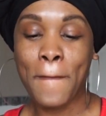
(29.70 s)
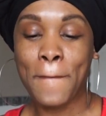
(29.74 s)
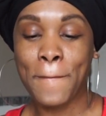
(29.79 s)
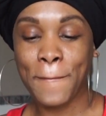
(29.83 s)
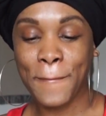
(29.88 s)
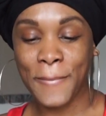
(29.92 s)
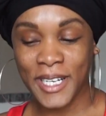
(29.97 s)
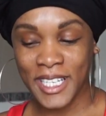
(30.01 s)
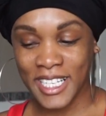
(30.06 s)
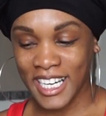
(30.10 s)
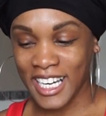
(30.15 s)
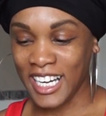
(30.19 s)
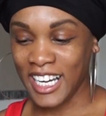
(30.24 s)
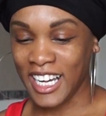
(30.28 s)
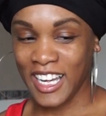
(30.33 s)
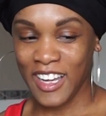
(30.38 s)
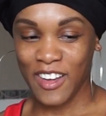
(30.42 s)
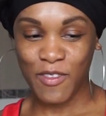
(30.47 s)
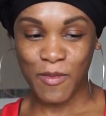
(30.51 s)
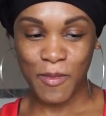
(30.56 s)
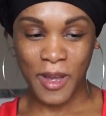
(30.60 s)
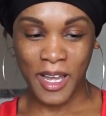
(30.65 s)
But I
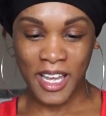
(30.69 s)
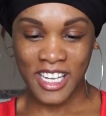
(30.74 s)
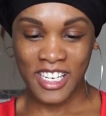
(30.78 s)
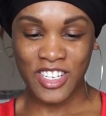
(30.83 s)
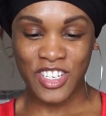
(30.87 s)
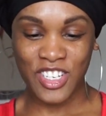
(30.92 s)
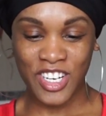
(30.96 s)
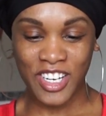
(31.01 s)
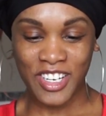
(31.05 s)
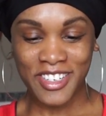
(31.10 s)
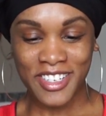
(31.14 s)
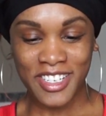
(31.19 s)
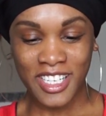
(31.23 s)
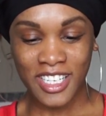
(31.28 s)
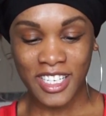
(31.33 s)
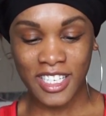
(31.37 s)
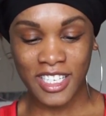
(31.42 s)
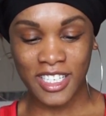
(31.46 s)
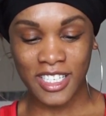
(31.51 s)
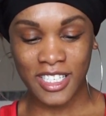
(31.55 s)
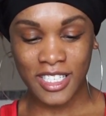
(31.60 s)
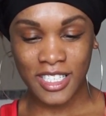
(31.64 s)
have my injera
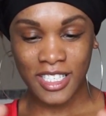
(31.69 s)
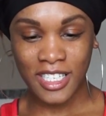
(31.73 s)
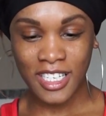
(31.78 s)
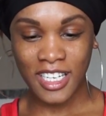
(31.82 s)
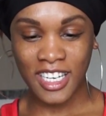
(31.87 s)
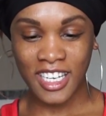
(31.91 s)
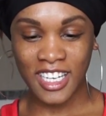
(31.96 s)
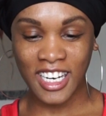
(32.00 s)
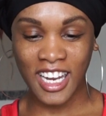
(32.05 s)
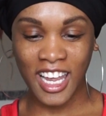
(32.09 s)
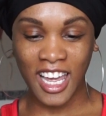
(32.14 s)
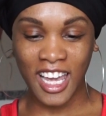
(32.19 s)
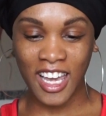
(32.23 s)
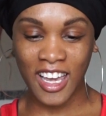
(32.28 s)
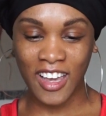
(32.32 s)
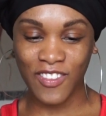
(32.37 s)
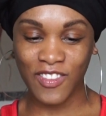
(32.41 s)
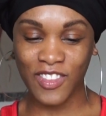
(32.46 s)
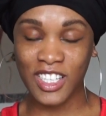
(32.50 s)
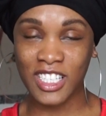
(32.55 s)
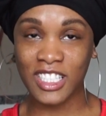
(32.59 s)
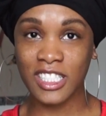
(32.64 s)
here, and I
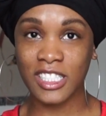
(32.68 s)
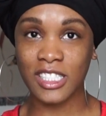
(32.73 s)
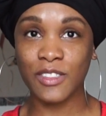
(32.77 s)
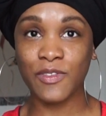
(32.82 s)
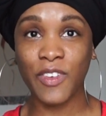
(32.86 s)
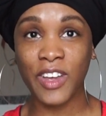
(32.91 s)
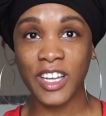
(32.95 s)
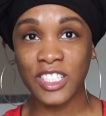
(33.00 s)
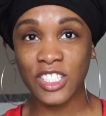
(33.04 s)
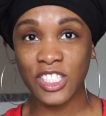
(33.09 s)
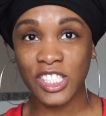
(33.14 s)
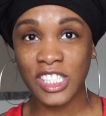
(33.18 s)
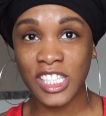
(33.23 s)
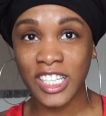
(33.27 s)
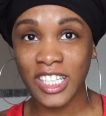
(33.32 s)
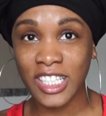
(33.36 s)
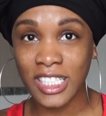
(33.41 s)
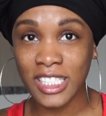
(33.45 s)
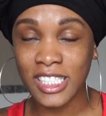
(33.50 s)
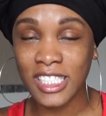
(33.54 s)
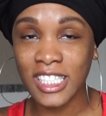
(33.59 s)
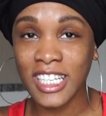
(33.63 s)
have, this is
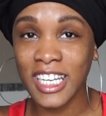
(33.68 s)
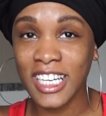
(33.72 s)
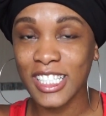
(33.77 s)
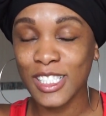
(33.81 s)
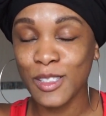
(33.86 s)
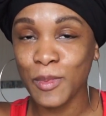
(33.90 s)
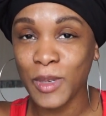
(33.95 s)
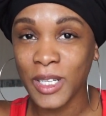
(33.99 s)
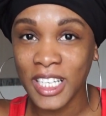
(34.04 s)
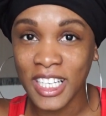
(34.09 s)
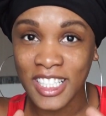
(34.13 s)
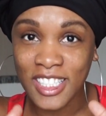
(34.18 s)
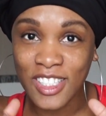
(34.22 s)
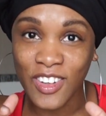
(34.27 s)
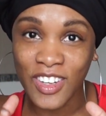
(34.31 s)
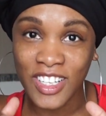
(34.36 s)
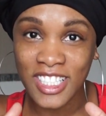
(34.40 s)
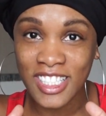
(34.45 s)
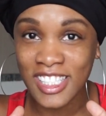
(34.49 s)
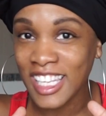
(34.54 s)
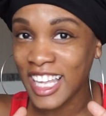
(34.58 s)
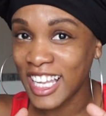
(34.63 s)
vegetarian. Today is Monday, so
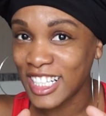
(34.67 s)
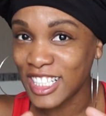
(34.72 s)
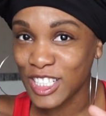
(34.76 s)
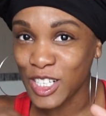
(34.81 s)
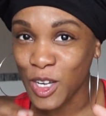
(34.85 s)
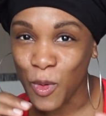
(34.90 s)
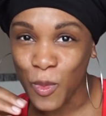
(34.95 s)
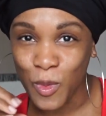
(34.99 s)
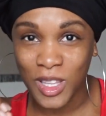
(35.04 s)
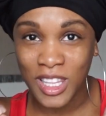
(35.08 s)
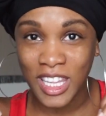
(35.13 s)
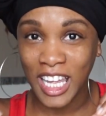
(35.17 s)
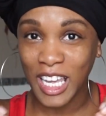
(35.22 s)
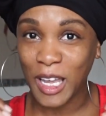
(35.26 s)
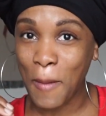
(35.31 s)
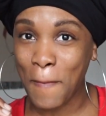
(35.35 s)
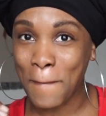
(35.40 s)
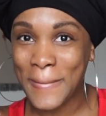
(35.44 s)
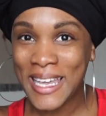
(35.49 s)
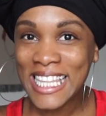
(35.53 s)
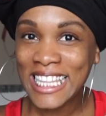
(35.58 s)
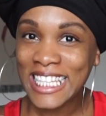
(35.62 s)
I decided to go with like
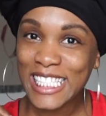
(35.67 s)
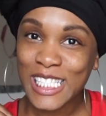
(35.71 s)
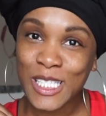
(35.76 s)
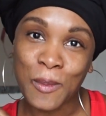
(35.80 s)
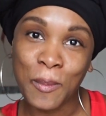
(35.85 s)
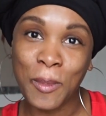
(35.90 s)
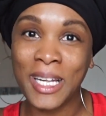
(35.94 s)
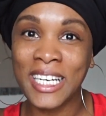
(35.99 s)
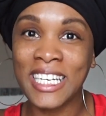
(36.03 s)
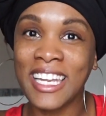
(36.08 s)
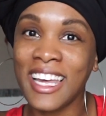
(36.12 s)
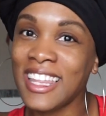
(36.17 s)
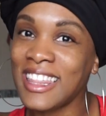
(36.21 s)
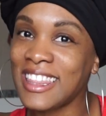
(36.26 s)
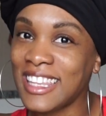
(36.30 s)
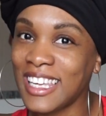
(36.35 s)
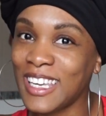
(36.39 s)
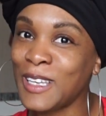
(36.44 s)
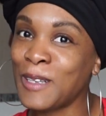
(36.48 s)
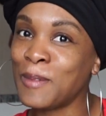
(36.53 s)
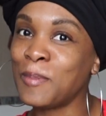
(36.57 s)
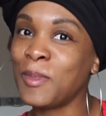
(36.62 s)
a meatless Monday
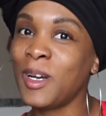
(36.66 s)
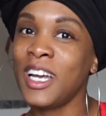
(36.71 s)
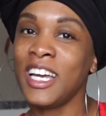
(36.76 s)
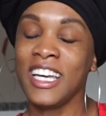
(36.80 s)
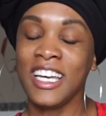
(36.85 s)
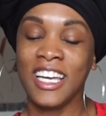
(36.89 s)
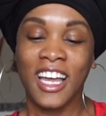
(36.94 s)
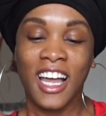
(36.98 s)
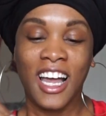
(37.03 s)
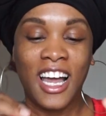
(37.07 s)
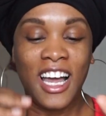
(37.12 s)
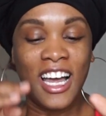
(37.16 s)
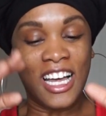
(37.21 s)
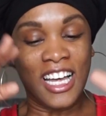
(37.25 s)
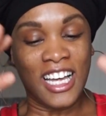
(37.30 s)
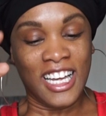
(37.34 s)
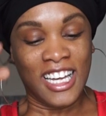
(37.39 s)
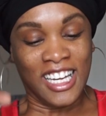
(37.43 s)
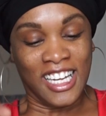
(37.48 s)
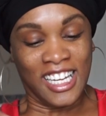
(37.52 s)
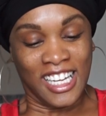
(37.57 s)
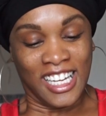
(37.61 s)
theme.
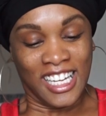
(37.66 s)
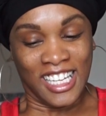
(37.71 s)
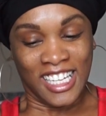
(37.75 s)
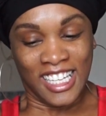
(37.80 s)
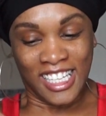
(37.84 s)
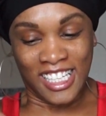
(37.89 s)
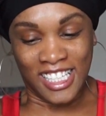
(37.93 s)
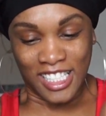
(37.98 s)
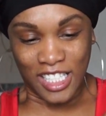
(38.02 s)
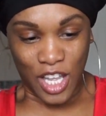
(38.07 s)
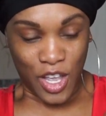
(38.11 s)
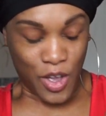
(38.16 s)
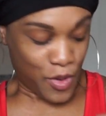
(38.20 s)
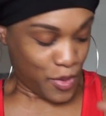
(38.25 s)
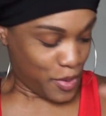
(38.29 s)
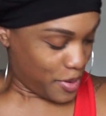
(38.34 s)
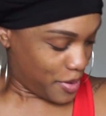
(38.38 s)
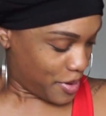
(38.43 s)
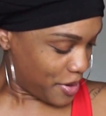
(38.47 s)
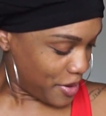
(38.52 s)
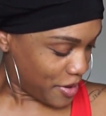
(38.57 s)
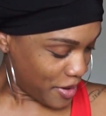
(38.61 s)

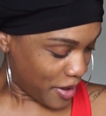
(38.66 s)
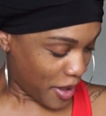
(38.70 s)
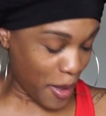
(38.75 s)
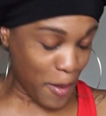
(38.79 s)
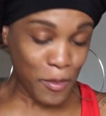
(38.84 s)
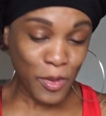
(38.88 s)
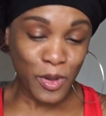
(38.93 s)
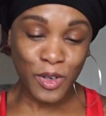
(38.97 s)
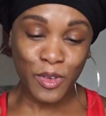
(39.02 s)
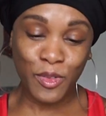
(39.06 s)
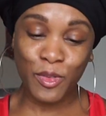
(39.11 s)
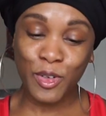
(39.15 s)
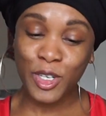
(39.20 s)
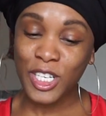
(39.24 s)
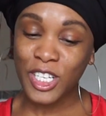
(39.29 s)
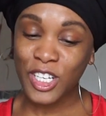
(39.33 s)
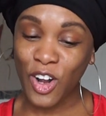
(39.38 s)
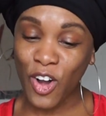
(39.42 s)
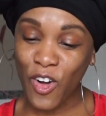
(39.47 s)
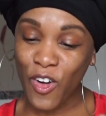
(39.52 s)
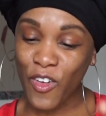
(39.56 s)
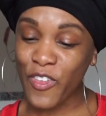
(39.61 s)
So I'm gonna
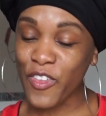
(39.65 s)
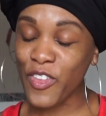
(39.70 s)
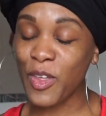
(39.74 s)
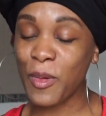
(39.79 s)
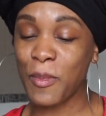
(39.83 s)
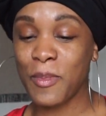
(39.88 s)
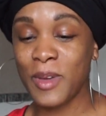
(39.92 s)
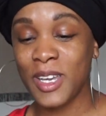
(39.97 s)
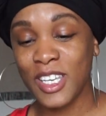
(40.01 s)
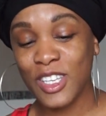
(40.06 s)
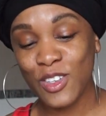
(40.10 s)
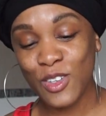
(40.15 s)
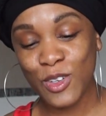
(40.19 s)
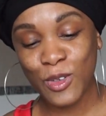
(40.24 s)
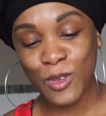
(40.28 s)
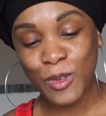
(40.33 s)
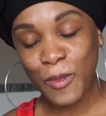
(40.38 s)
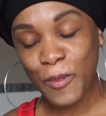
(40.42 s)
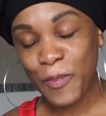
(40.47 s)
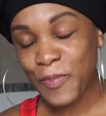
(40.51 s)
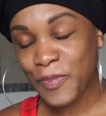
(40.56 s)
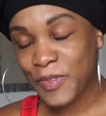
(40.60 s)
read off the
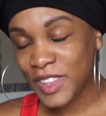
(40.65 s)
menu.